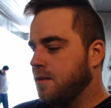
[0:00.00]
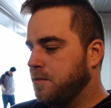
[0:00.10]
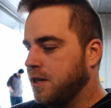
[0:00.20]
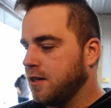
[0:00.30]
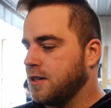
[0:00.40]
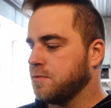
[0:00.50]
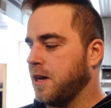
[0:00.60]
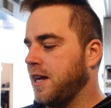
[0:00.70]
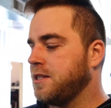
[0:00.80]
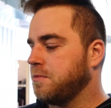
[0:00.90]
because my
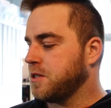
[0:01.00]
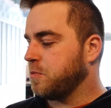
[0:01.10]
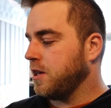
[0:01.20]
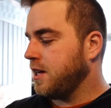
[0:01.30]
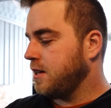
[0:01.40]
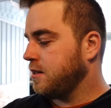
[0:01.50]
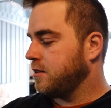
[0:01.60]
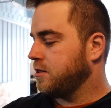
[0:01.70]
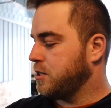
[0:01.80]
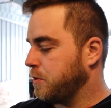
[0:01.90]
heads-up display
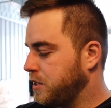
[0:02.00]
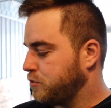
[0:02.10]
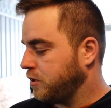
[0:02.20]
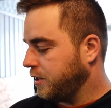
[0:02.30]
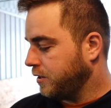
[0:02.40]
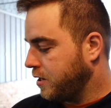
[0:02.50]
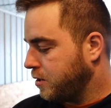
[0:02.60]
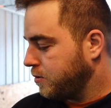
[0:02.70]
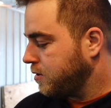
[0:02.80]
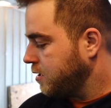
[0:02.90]
is really
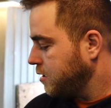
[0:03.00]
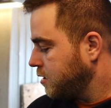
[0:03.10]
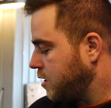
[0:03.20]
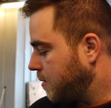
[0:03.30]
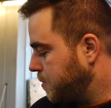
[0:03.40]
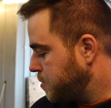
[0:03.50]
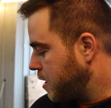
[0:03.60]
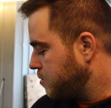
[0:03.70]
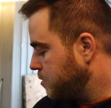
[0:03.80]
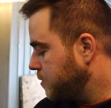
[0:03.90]
low. Common
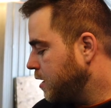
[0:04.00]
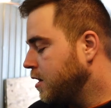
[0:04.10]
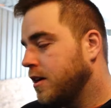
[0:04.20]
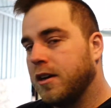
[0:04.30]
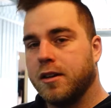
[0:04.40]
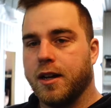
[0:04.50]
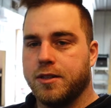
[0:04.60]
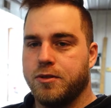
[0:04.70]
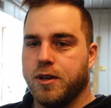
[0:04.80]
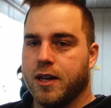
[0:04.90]
problem. Got
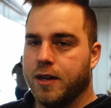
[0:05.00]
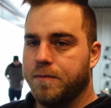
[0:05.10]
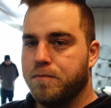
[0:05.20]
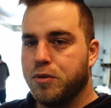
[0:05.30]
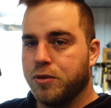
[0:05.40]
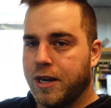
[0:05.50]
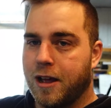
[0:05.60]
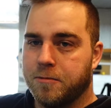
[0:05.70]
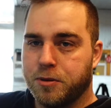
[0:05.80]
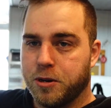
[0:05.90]
to pull it
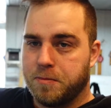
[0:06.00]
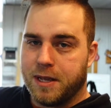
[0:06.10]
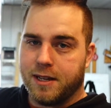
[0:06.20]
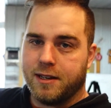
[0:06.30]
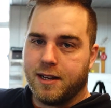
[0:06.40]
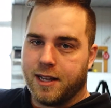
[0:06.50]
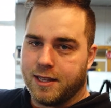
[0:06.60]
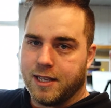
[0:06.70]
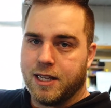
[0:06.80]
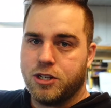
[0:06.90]
out and put a pin in
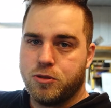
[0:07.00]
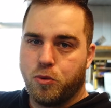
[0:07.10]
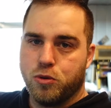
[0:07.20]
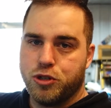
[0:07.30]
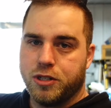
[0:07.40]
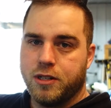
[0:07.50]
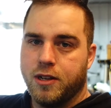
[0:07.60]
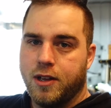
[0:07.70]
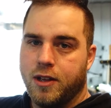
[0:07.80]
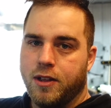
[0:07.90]
the hinge portion
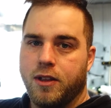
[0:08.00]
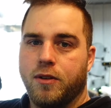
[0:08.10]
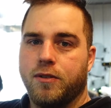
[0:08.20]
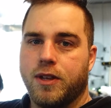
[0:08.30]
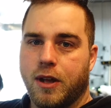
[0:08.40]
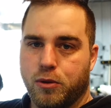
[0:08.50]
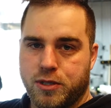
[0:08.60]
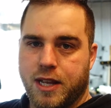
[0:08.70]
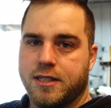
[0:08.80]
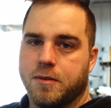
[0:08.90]
that holds
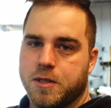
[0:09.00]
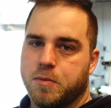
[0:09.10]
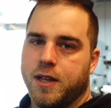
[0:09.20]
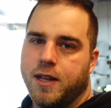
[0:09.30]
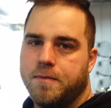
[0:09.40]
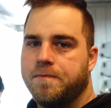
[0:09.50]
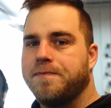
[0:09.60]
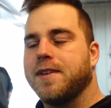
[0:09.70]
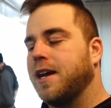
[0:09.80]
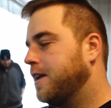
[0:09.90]
the heads-up display up.
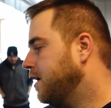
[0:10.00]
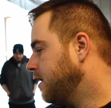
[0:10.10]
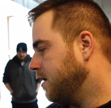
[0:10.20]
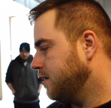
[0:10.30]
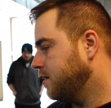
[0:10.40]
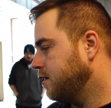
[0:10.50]
And a